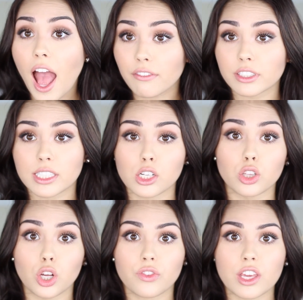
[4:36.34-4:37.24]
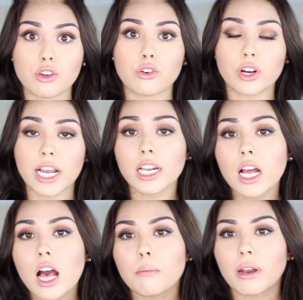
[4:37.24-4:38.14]
every single look that you create,
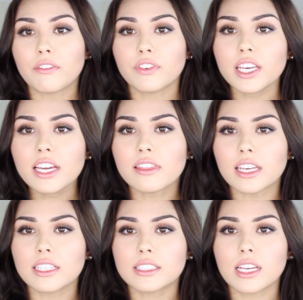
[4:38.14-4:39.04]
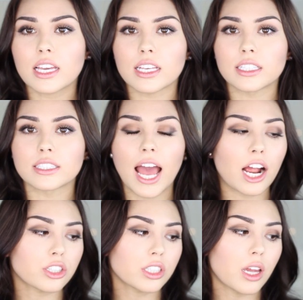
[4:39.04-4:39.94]
but I feel like this is
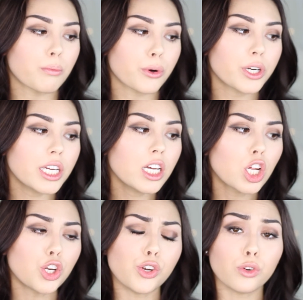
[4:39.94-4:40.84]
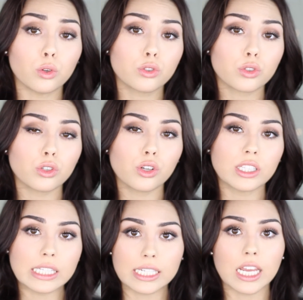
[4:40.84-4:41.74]
actually a pretty neutral,
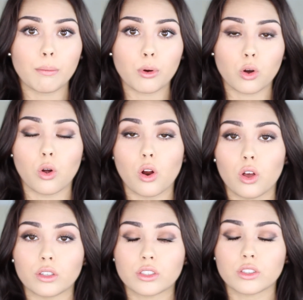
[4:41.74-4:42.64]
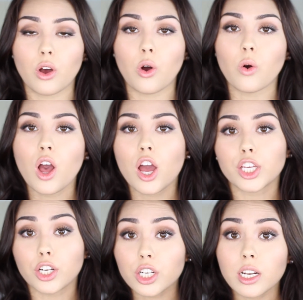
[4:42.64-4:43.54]
deep coral, so
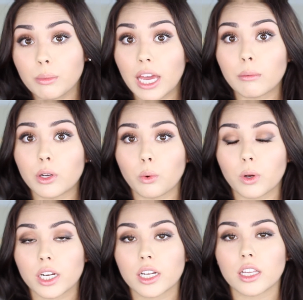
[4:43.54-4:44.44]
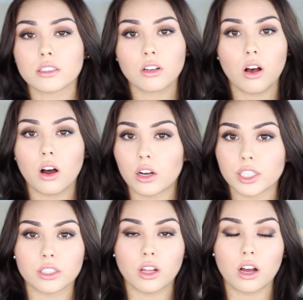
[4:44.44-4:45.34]
you're gonna be able to wear it all
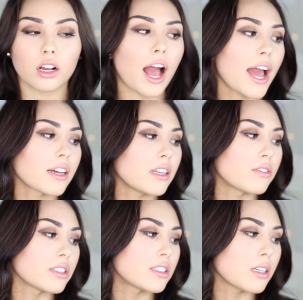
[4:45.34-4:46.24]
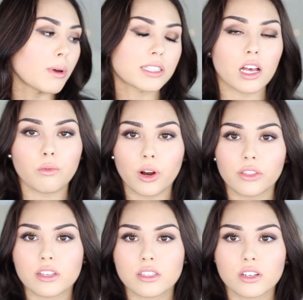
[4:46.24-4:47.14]
year long. I could even see myself wearing
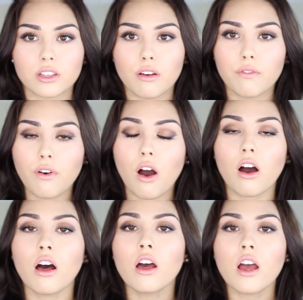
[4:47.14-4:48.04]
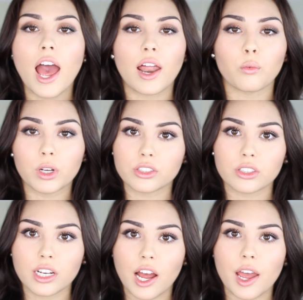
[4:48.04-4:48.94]
this during the fall and winter
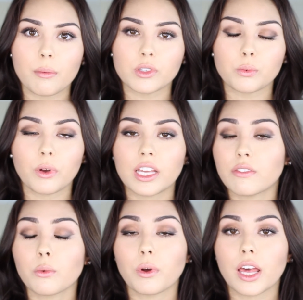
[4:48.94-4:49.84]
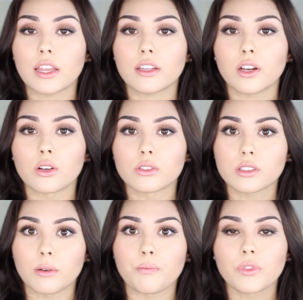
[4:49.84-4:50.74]
times, even with, you know,
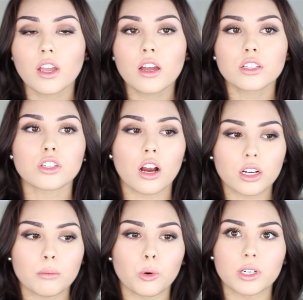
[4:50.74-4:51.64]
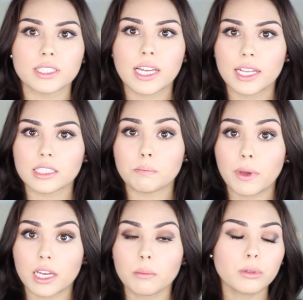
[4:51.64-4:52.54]
some darker, more intense
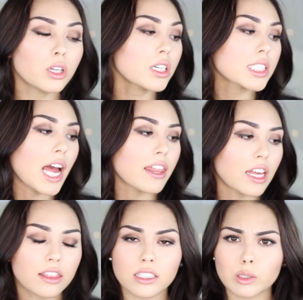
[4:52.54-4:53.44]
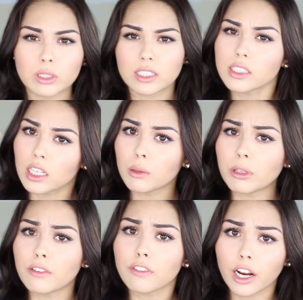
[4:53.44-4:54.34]
makeup looks. I think this would still be
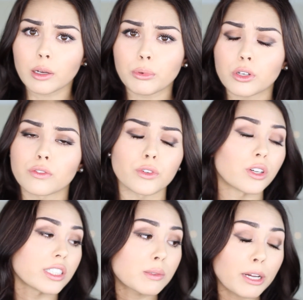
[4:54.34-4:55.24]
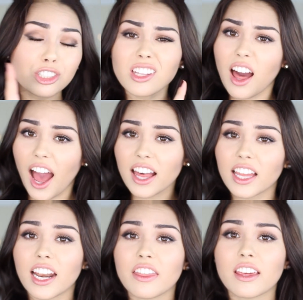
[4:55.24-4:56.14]
very beautiful, especially the
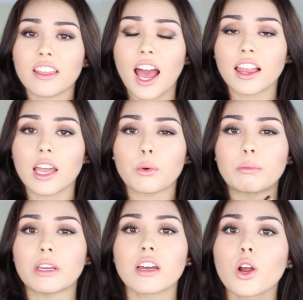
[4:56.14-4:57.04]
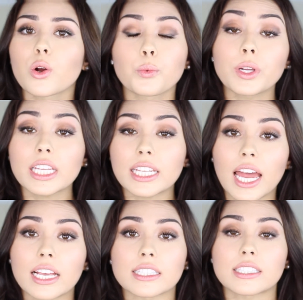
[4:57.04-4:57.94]
highlight. I think the highlight would be really
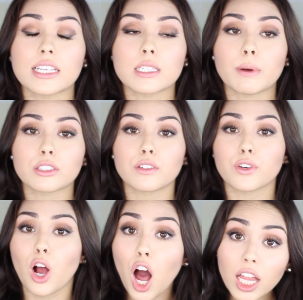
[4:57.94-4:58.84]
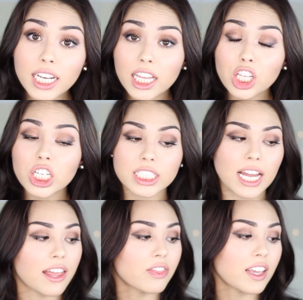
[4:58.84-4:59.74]
nice, especially for holiday looks
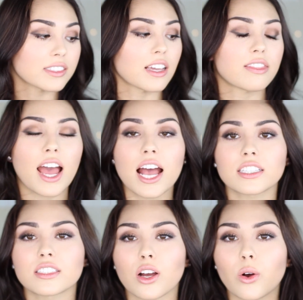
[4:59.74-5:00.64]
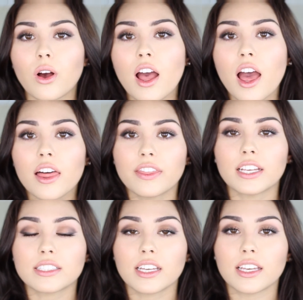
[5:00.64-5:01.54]
and things like that. So
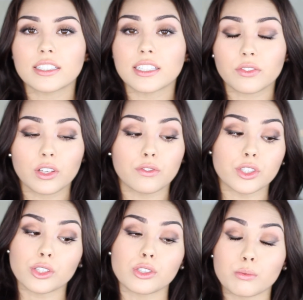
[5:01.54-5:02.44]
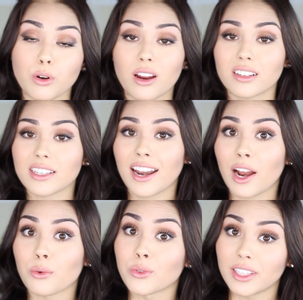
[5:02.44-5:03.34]
this is definitely a versatile product and I
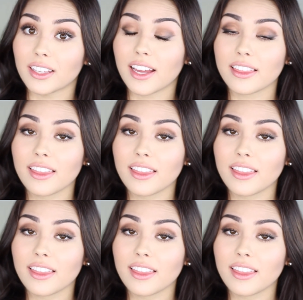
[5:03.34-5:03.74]
really like